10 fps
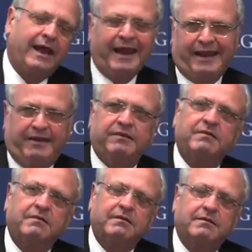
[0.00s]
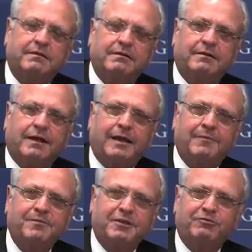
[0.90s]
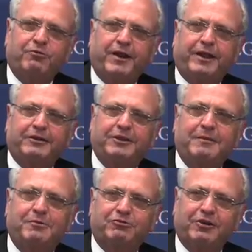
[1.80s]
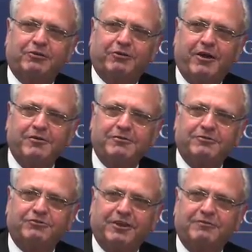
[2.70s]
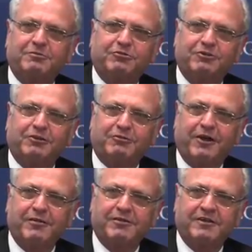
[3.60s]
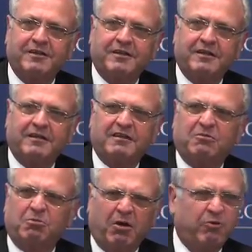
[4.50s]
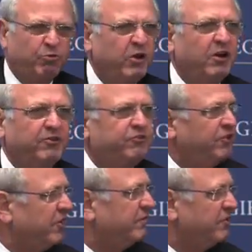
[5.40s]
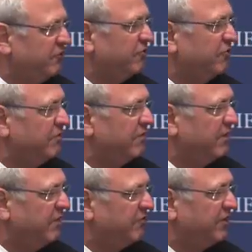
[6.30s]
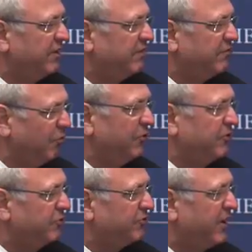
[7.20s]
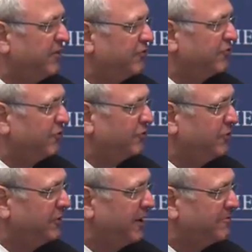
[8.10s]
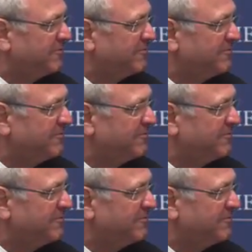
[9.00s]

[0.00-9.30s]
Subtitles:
And if you're running a 10% growth and 7% growth, what real incentive is there for you to say this is not good enough?